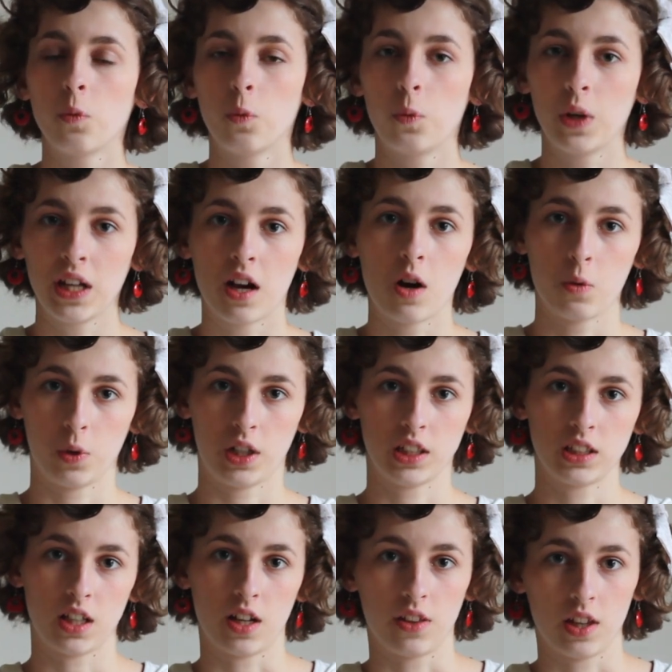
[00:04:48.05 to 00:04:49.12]
we all
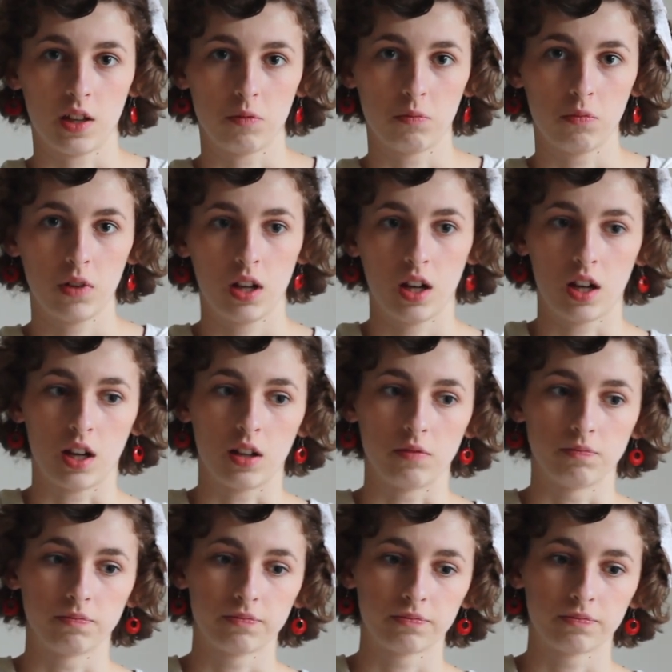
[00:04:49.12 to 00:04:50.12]
worked on them. Um,